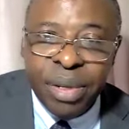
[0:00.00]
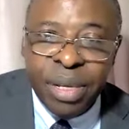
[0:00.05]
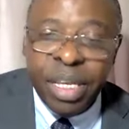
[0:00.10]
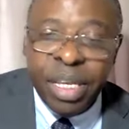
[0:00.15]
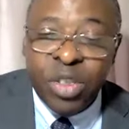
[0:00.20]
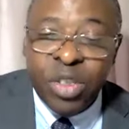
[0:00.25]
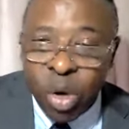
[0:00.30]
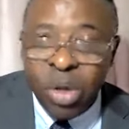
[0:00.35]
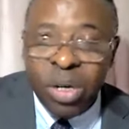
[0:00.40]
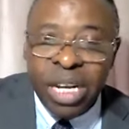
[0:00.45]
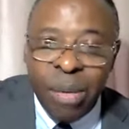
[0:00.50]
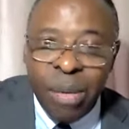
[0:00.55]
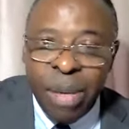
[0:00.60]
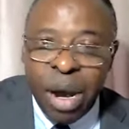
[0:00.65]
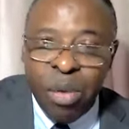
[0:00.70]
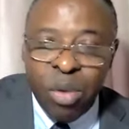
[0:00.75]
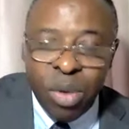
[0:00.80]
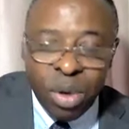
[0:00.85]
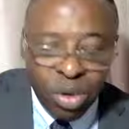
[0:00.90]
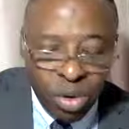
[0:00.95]
He told them,
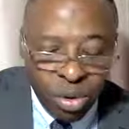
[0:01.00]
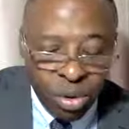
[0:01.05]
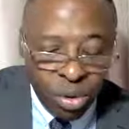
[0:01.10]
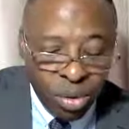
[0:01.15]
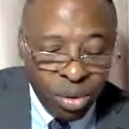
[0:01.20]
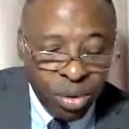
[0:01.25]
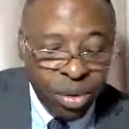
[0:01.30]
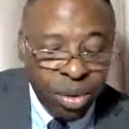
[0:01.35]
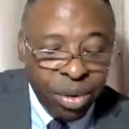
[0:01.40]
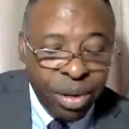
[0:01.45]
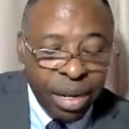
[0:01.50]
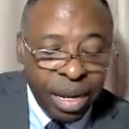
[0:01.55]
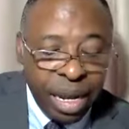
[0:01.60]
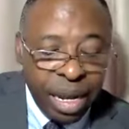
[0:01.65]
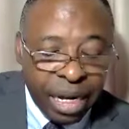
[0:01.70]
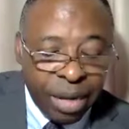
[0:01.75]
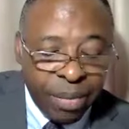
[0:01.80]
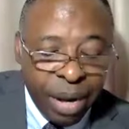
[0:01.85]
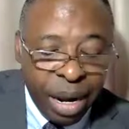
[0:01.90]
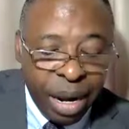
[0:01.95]
I will go.
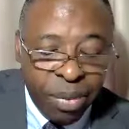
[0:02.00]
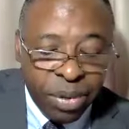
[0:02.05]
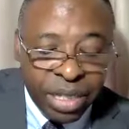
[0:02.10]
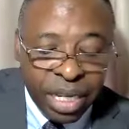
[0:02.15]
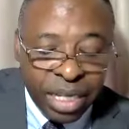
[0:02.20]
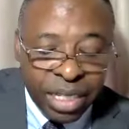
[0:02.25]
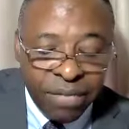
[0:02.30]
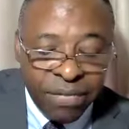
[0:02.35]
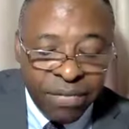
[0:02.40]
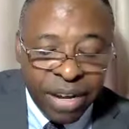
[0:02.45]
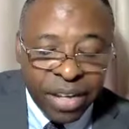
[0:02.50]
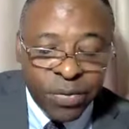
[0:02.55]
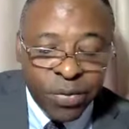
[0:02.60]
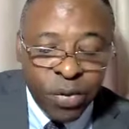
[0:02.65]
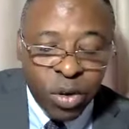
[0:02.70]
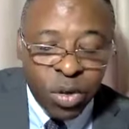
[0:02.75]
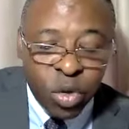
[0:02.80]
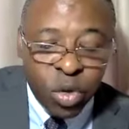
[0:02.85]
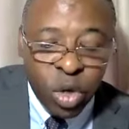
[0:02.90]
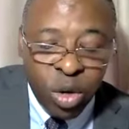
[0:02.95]
And the Bible says in verse
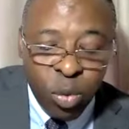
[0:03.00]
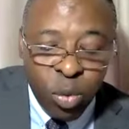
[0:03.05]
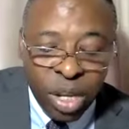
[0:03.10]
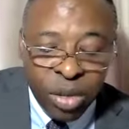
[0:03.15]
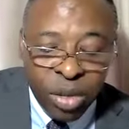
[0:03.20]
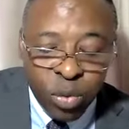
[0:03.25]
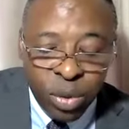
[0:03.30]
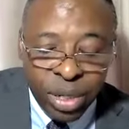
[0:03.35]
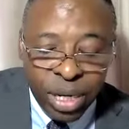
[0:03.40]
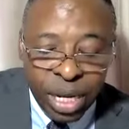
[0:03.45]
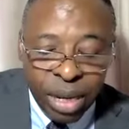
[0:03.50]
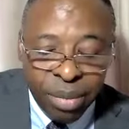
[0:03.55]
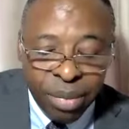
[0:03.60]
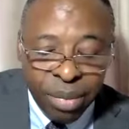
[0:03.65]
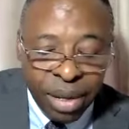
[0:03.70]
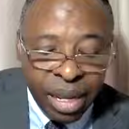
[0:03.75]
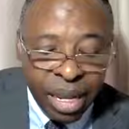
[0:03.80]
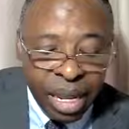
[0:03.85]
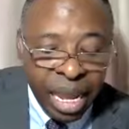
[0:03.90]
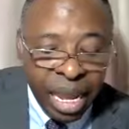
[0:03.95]
4, so he went with them.